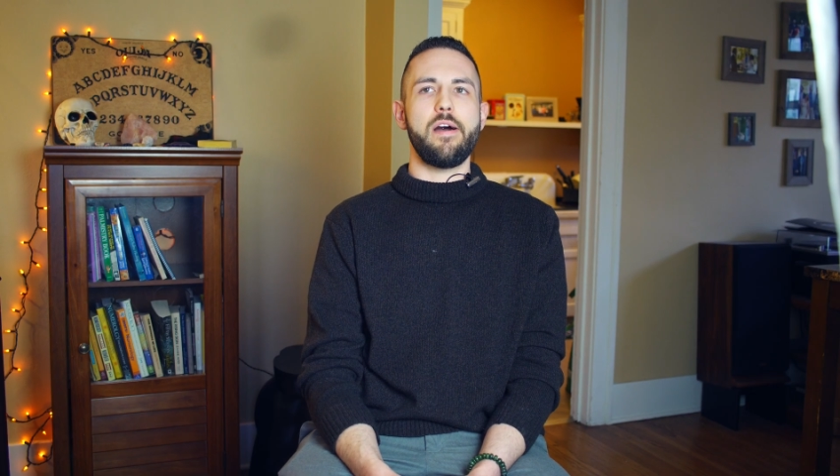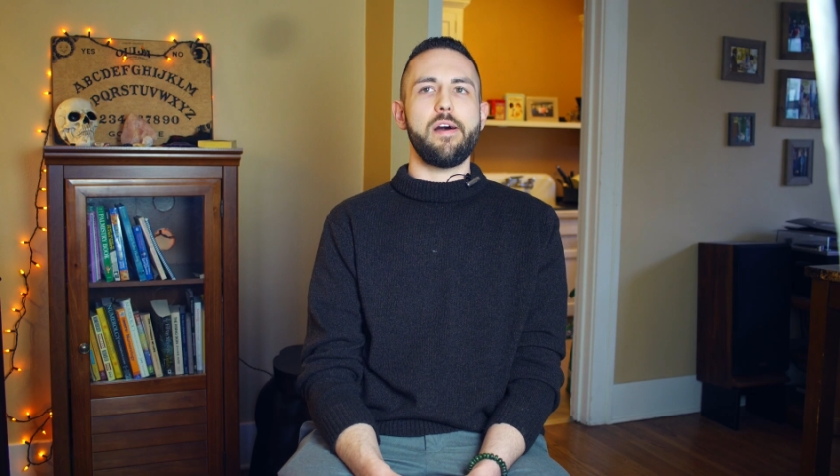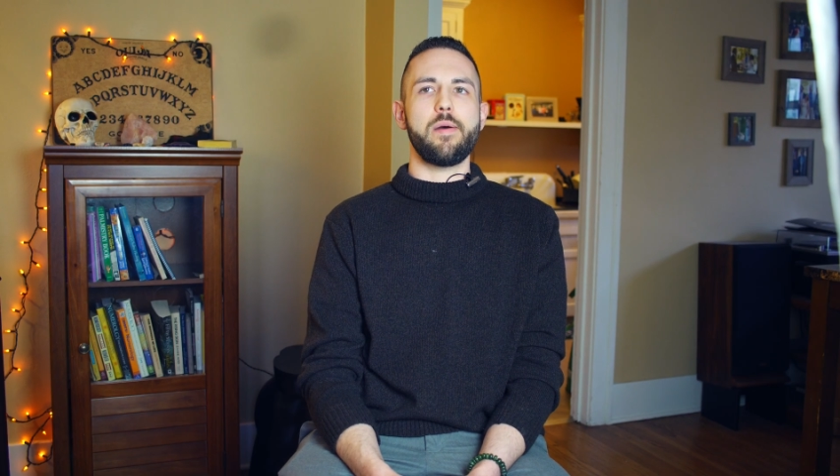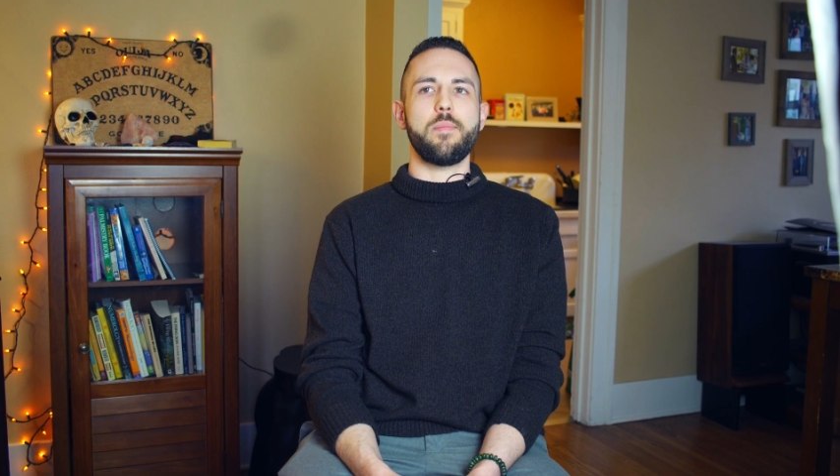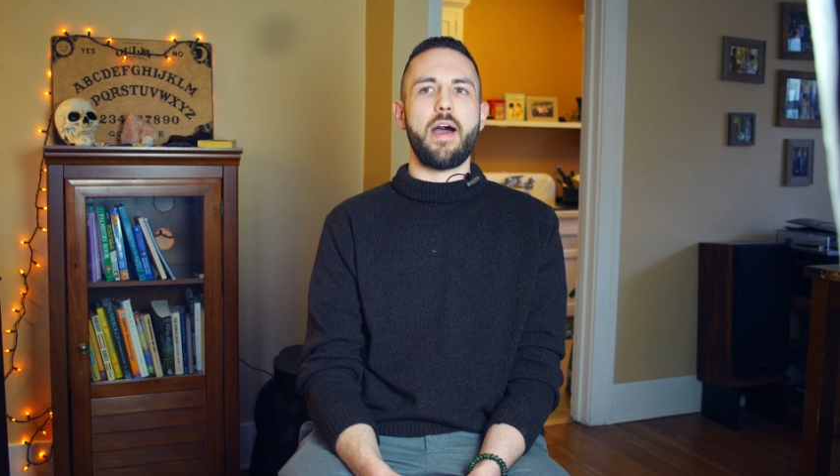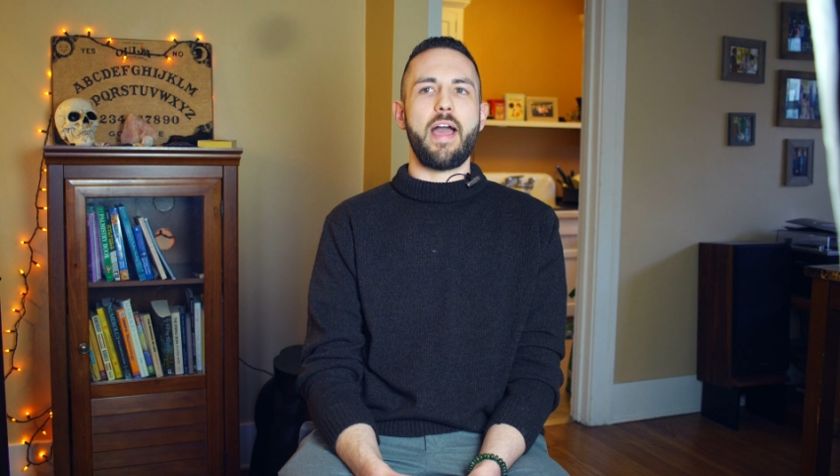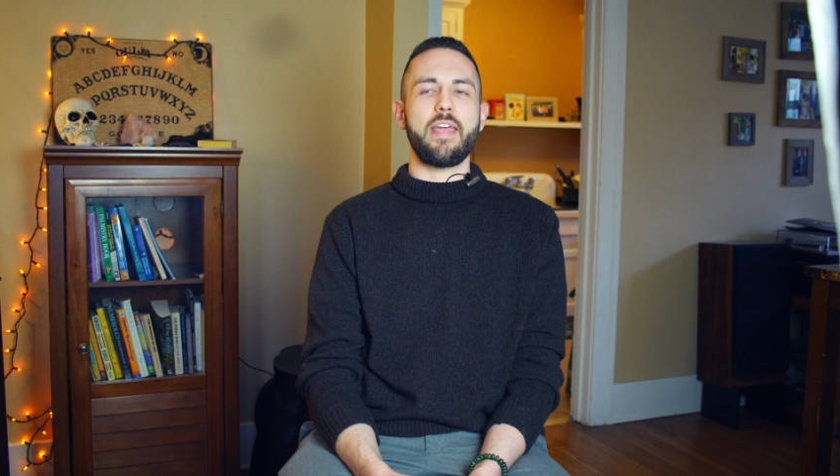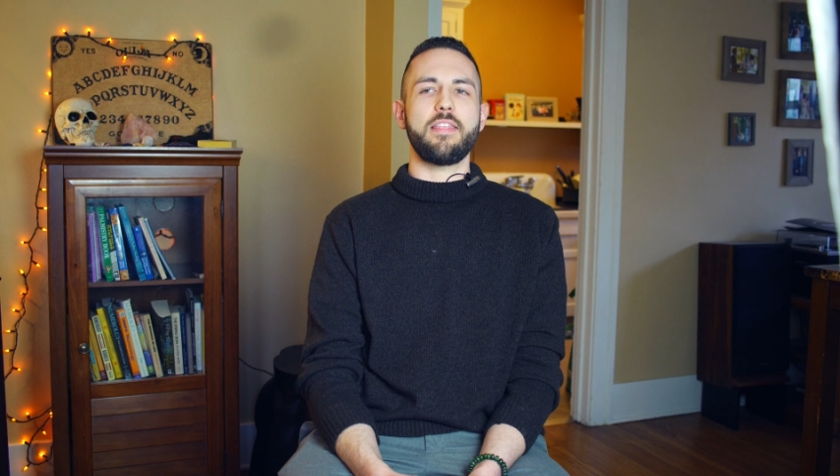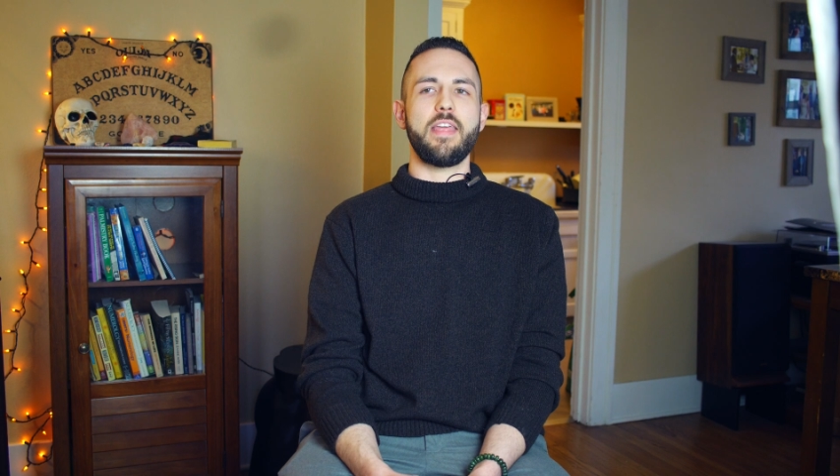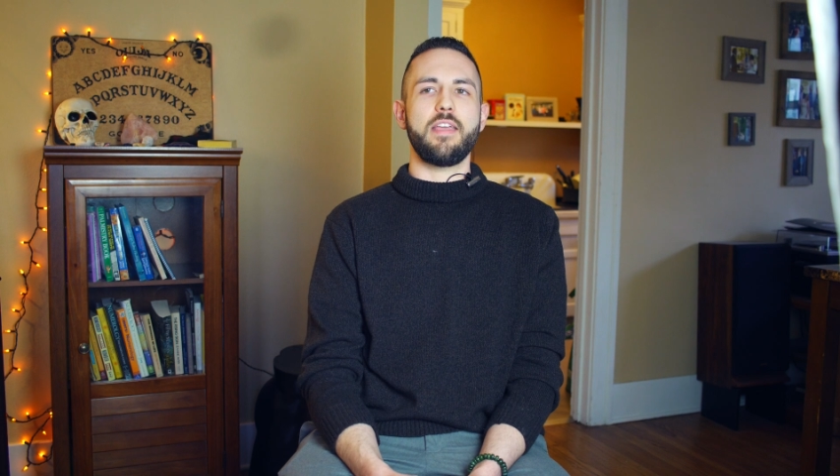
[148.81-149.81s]

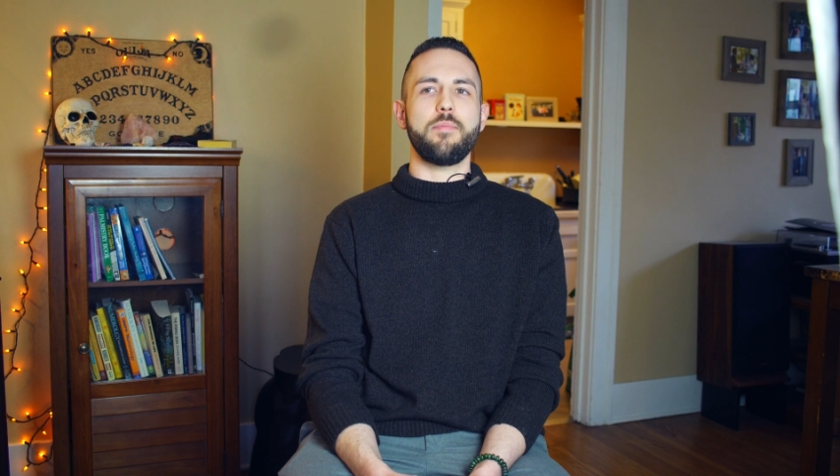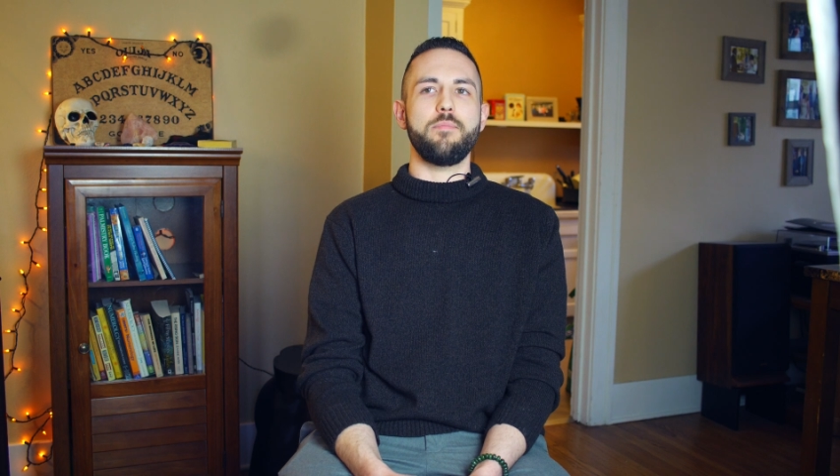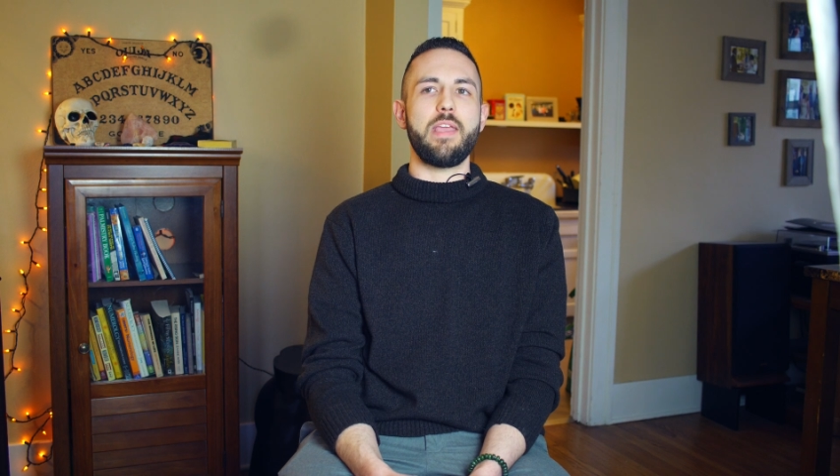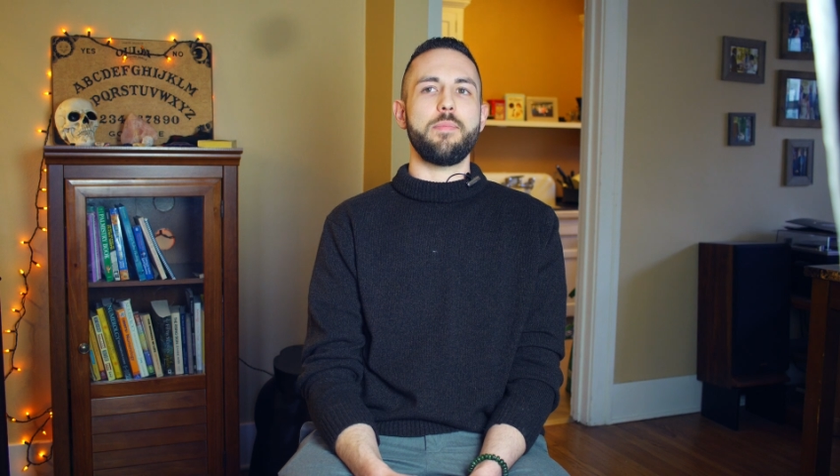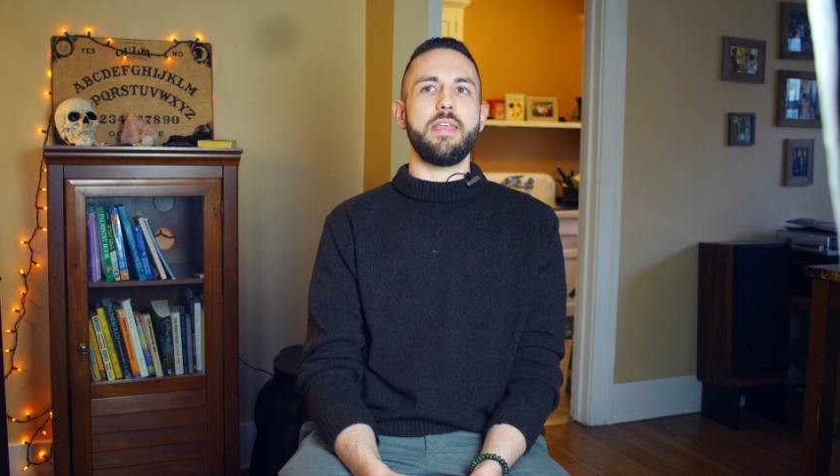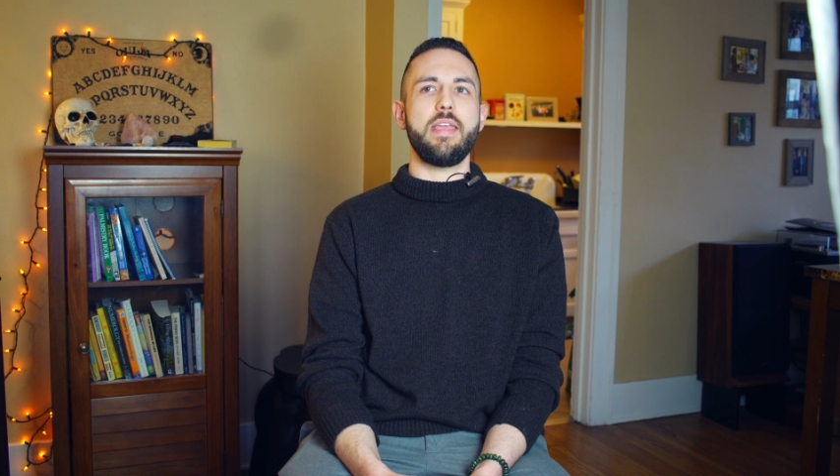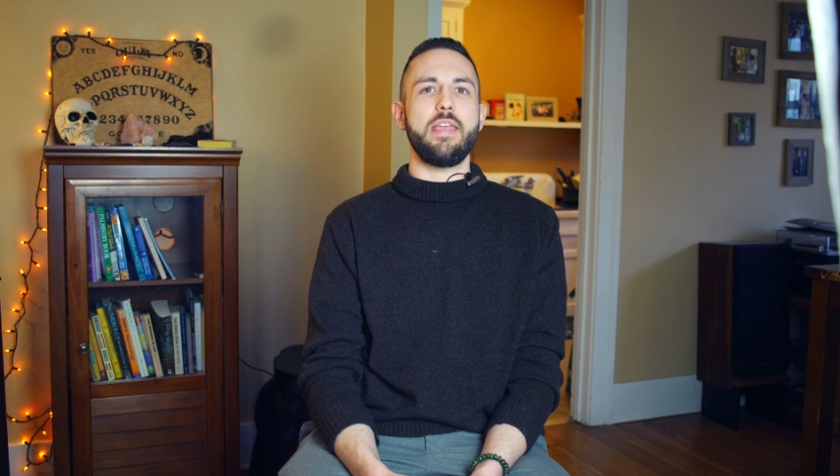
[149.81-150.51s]
I think maybe